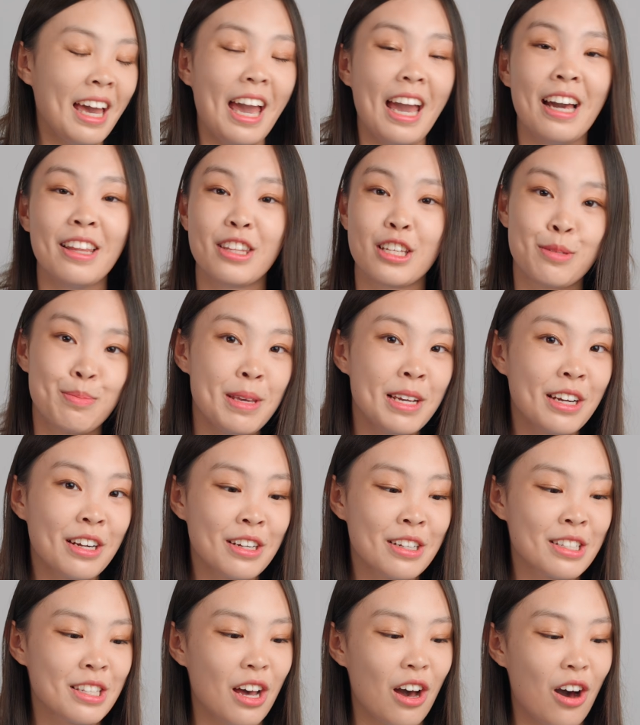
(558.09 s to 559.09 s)
And the
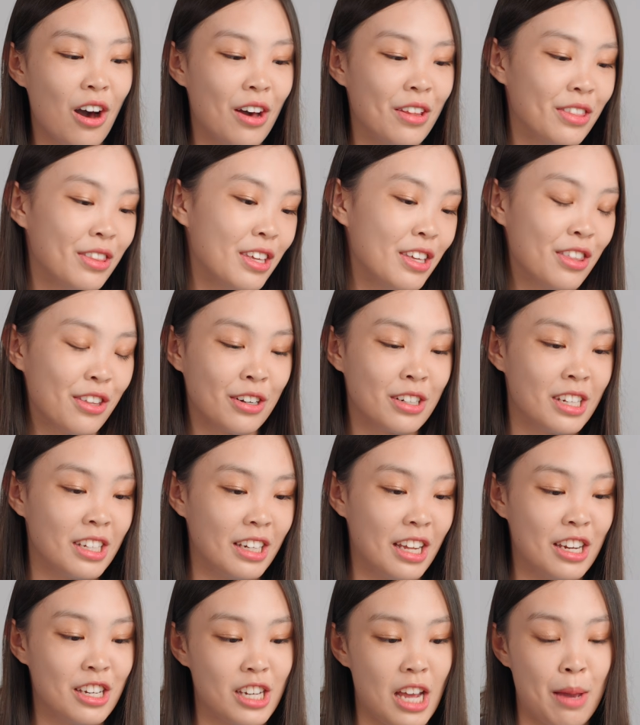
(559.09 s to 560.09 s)
speakers on the
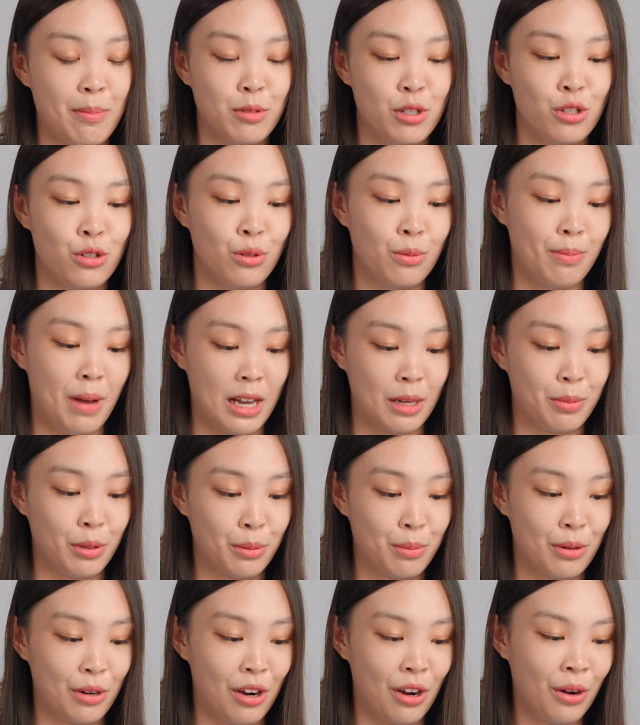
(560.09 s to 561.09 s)
13-inch M2
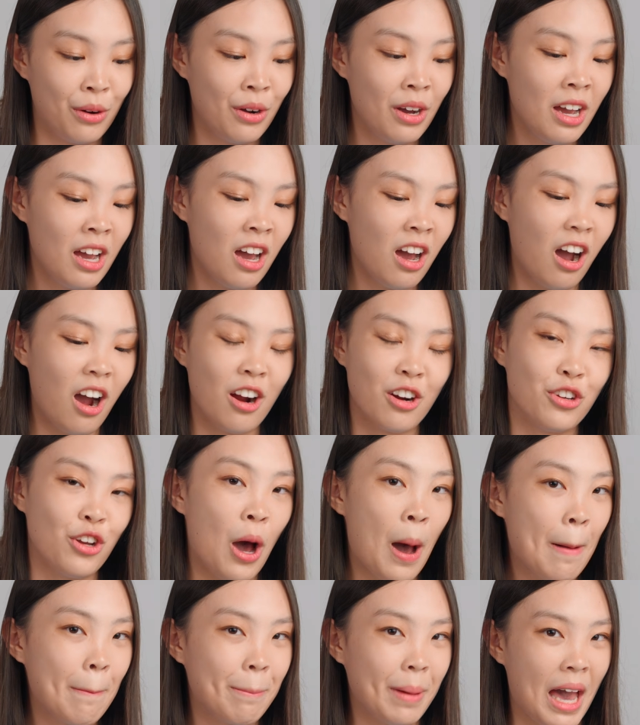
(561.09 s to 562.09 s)
MacBook Pro are
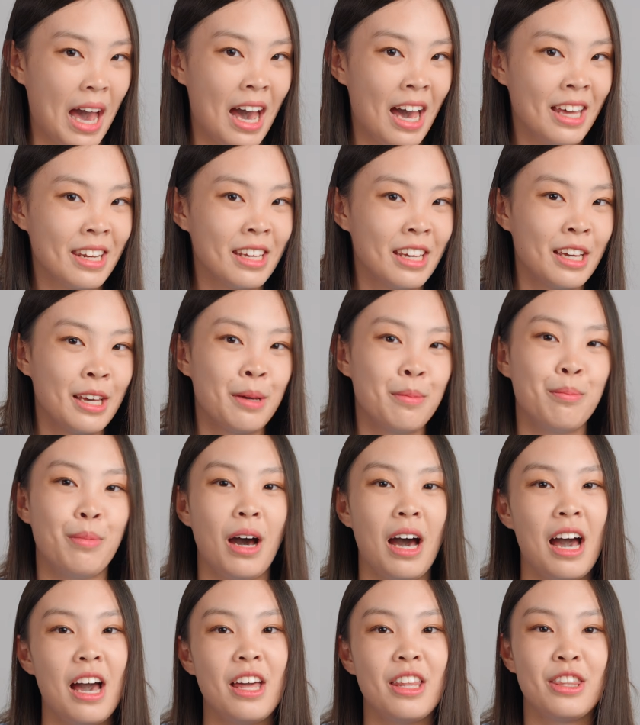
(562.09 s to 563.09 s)
not bad,
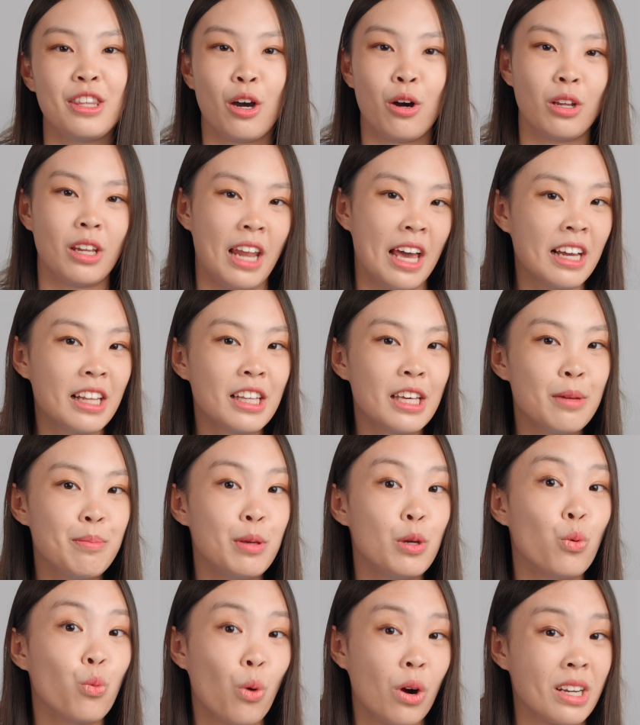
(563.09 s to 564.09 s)
but they'll likely
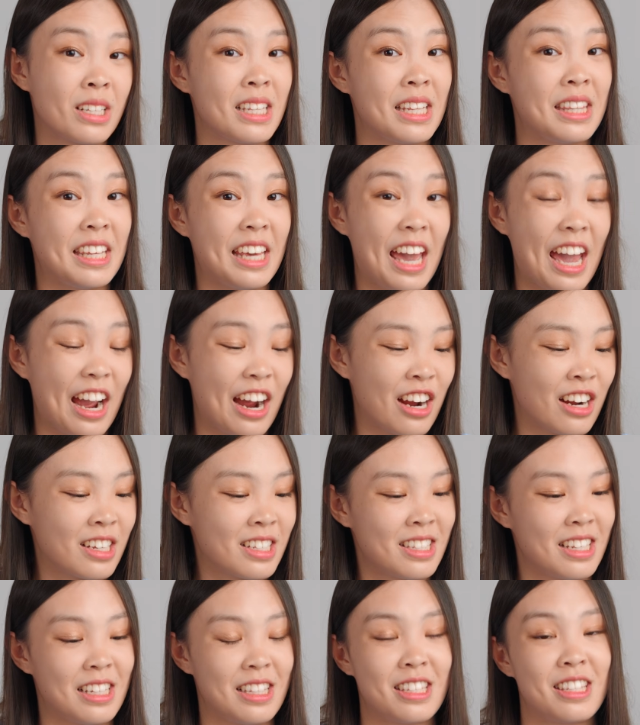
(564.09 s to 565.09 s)
be worse than the Air
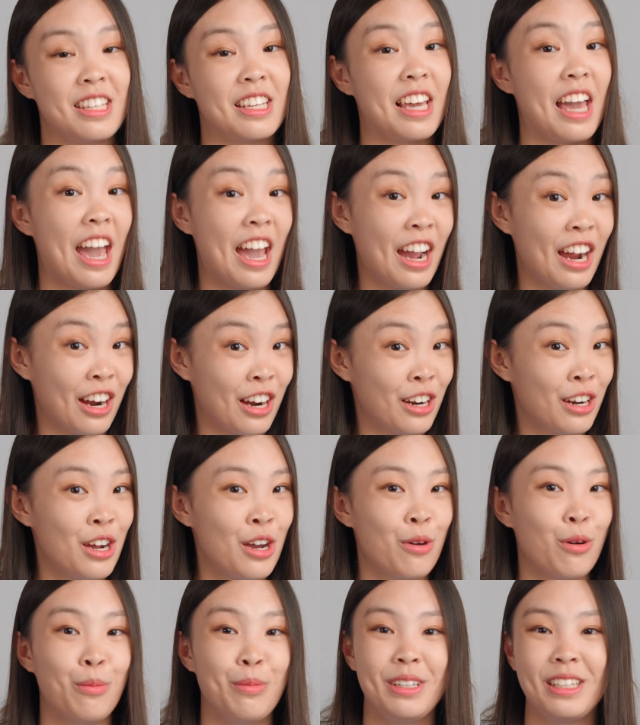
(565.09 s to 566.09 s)
since the Air
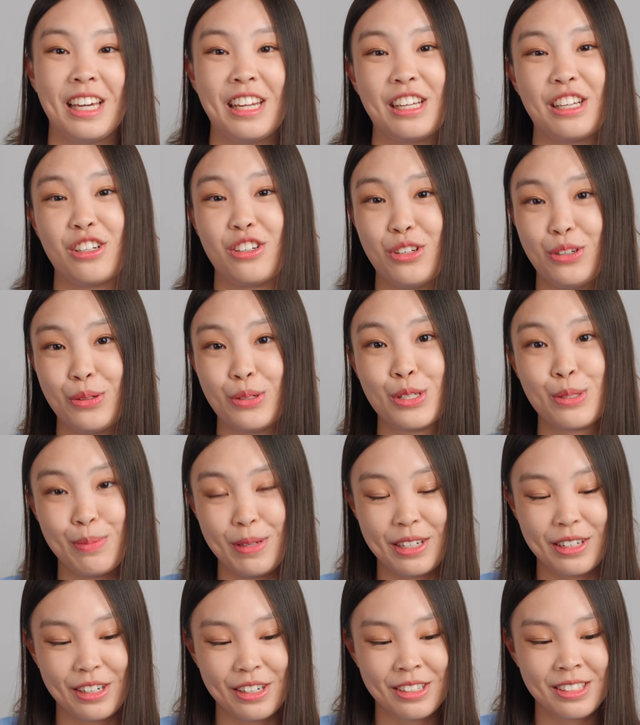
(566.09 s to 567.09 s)
will be getting new
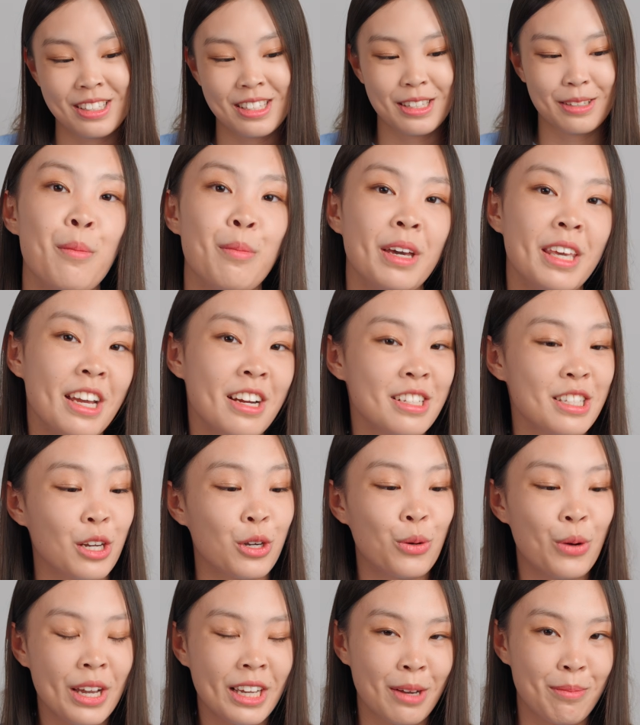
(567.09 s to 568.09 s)
speakers. But here's a
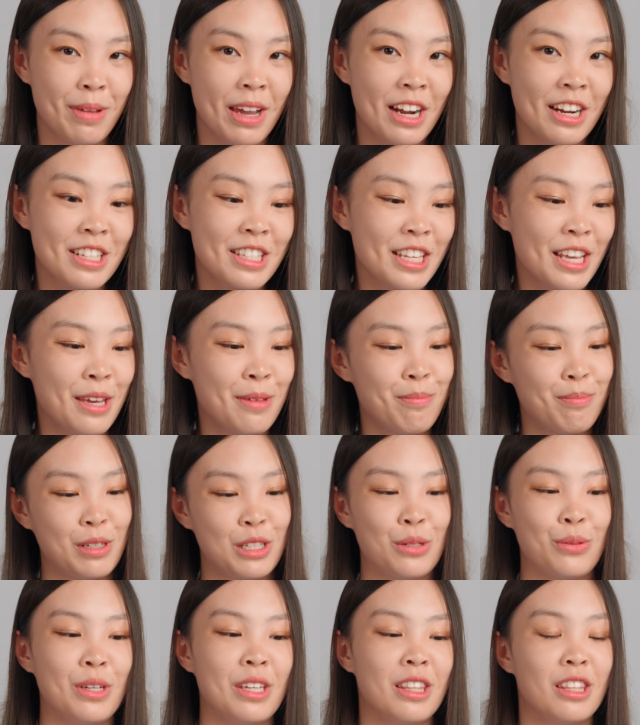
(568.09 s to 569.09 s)
quick comparison
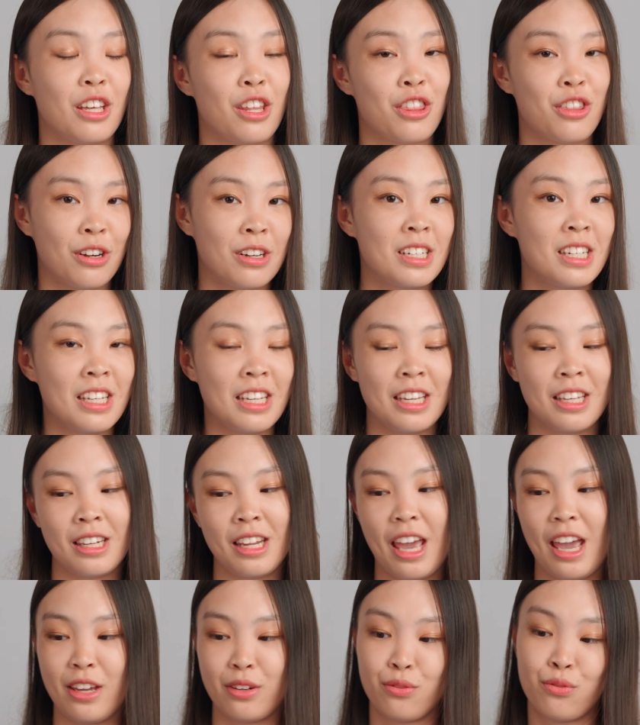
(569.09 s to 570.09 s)
between the 13
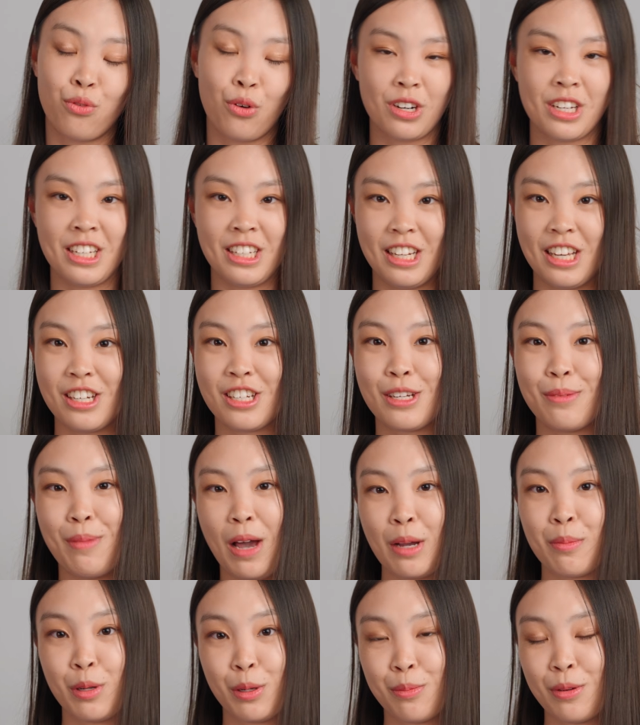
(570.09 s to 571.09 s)
and 14-inch
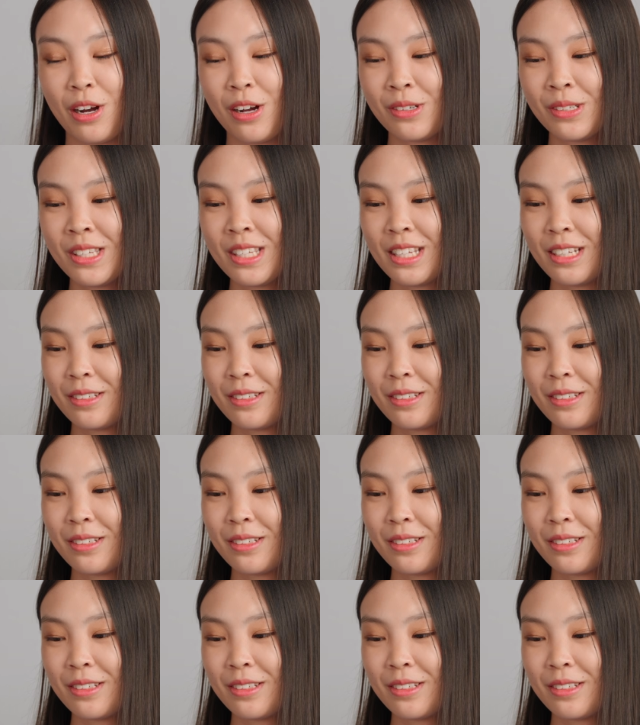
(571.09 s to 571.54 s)
MacBook Pros.